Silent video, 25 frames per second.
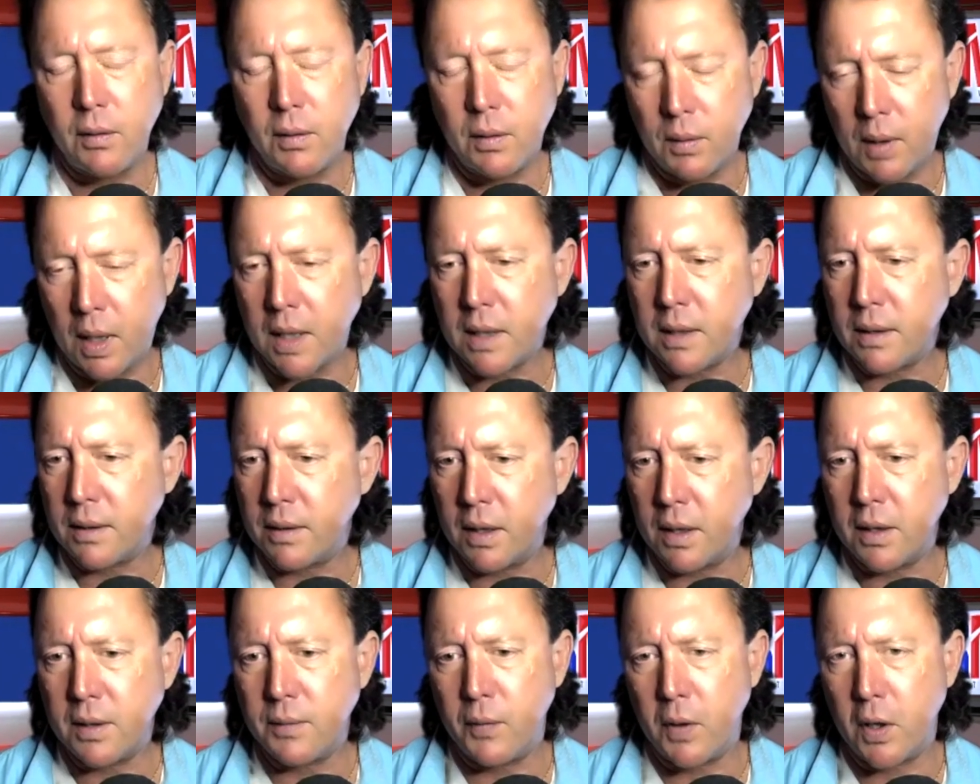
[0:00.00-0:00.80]
That's
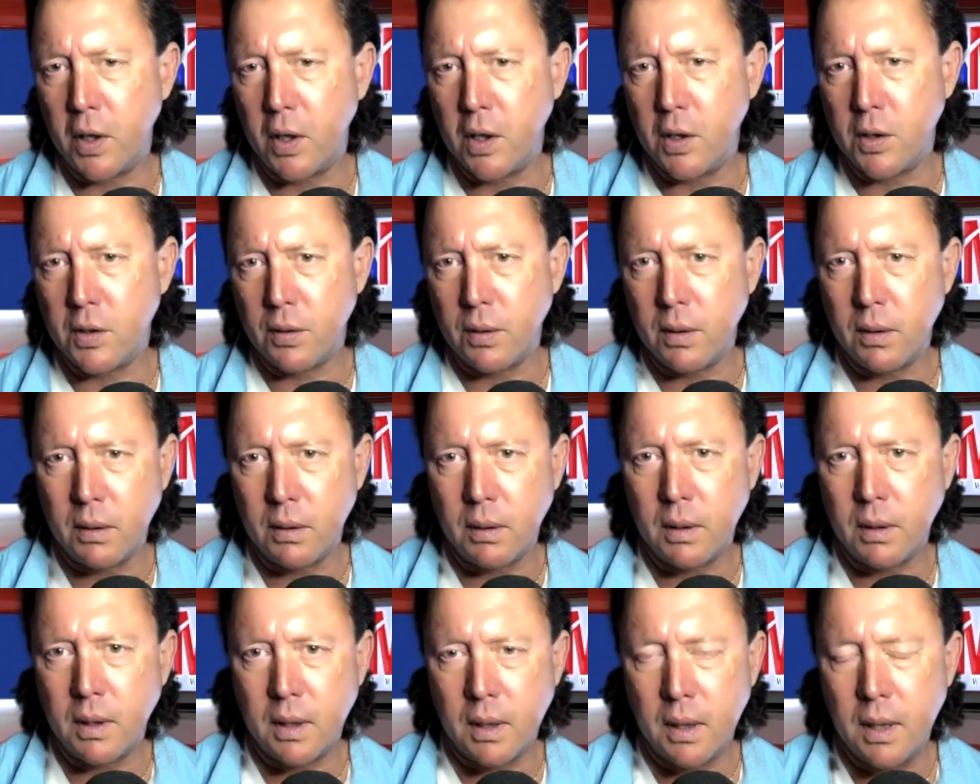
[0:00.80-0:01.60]
very true.